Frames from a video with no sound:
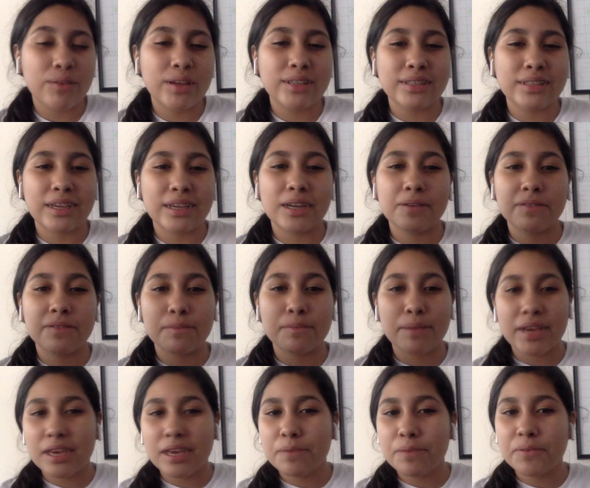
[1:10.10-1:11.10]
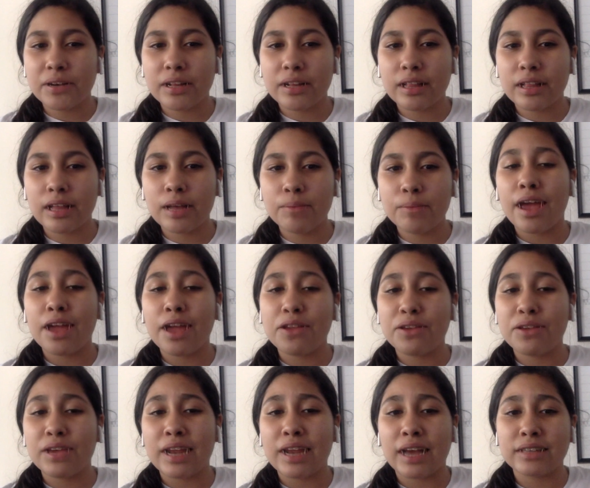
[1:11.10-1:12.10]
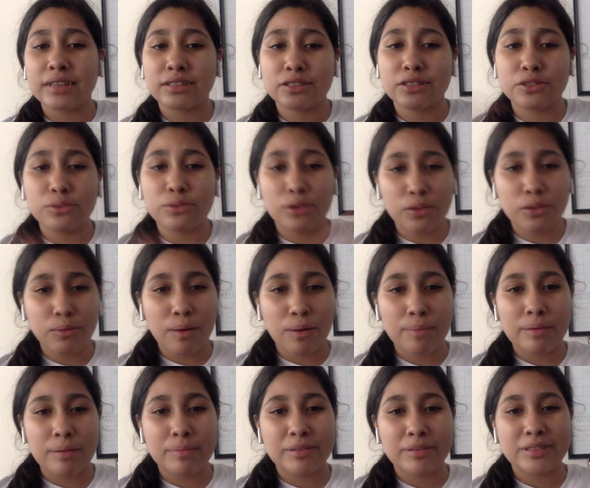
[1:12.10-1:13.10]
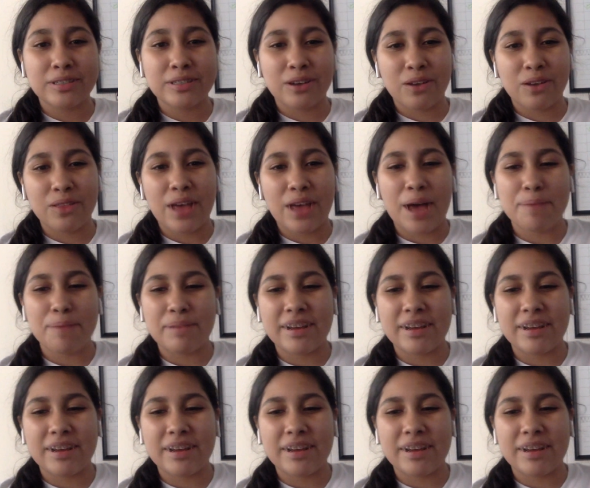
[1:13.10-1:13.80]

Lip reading: you sign up for my email club, and you get access to all the wallpapers and all the app